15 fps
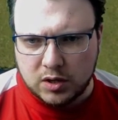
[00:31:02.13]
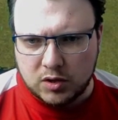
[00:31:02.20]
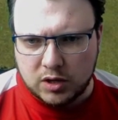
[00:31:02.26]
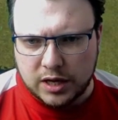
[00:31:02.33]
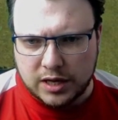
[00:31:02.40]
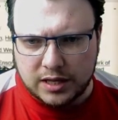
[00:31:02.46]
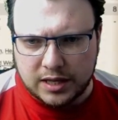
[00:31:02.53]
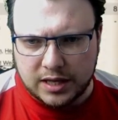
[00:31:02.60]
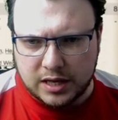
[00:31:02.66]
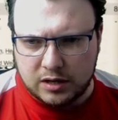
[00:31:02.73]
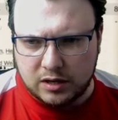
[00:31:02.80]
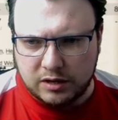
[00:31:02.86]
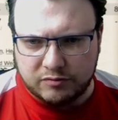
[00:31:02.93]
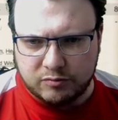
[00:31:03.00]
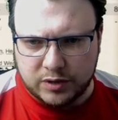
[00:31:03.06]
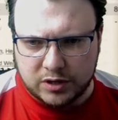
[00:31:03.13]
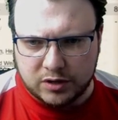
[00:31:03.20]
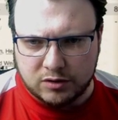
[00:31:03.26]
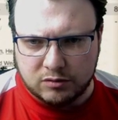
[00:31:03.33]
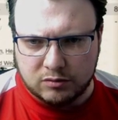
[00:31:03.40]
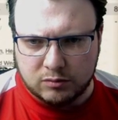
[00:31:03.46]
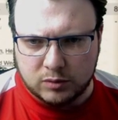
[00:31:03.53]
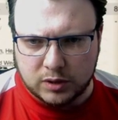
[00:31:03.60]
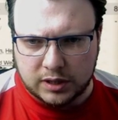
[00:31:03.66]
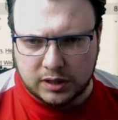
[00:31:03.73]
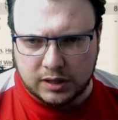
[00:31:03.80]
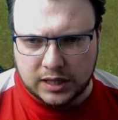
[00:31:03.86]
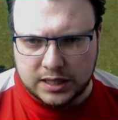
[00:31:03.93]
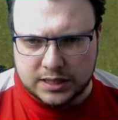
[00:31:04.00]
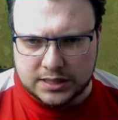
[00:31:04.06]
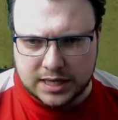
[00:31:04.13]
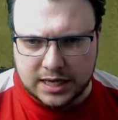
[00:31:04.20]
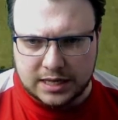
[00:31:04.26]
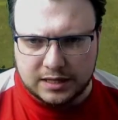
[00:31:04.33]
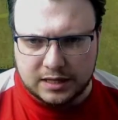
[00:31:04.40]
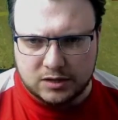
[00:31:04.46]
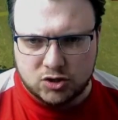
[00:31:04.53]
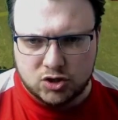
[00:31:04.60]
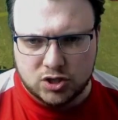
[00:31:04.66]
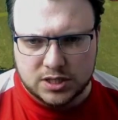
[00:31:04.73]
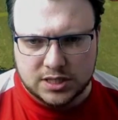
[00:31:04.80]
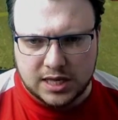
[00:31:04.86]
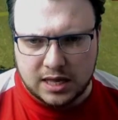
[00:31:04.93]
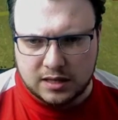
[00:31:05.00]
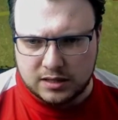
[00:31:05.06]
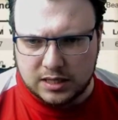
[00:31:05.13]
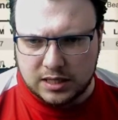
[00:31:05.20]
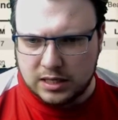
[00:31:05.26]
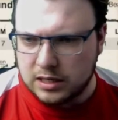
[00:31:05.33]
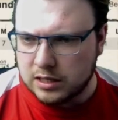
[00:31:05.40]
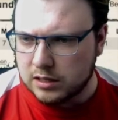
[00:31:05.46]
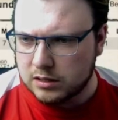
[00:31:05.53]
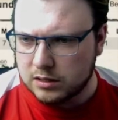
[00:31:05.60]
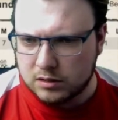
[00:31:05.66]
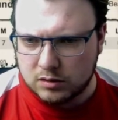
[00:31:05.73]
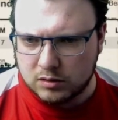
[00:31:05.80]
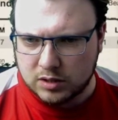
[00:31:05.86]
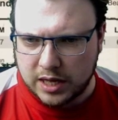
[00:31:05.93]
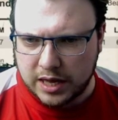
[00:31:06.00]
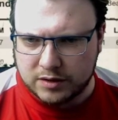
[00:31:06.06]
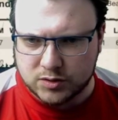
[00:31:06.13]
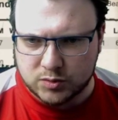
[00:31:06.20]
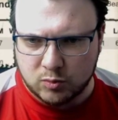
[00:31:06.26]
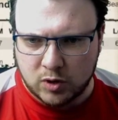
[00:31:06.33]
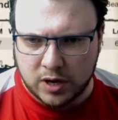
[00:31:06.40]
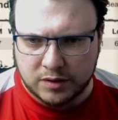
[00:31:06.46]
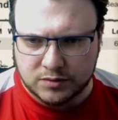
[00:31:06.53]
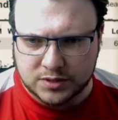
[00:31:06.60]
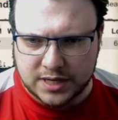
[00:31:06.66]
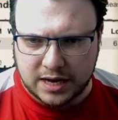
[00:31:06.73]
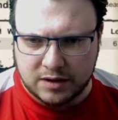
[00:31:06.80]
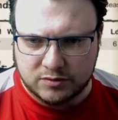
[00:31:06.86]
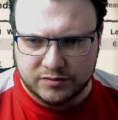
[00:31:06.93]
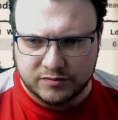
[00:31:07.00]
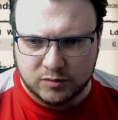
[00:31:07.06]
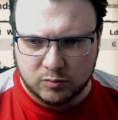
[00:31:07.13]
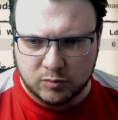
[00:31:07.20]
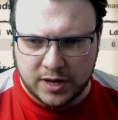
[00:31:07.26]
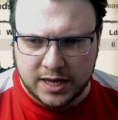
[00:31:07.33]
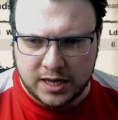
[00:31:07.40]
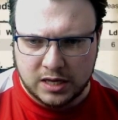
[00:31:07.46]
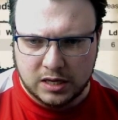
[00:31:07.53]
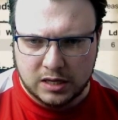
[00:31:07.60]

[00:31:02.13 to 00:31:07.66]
And then if we go like this, and just get the Chaos Warhounds out of the way.